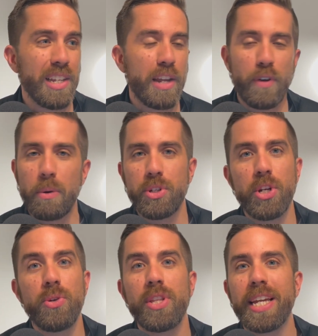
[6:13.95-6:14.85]
If I was to
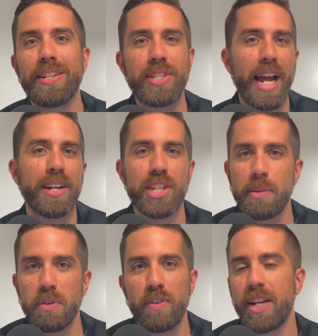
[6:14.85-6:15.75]
do the exact
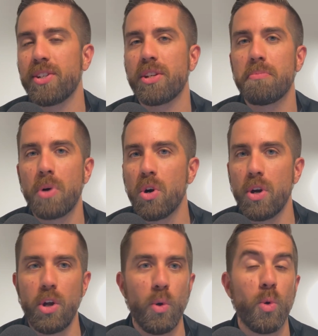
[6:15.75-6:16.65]
same event
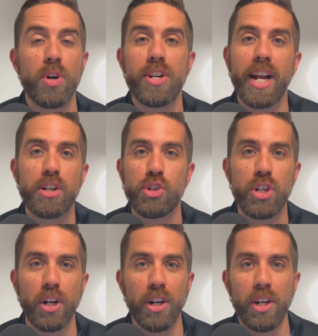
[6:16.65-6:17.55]
tomorrow or next
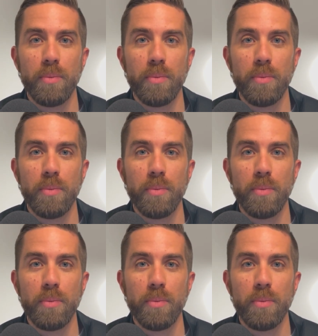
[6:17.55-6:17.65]
year,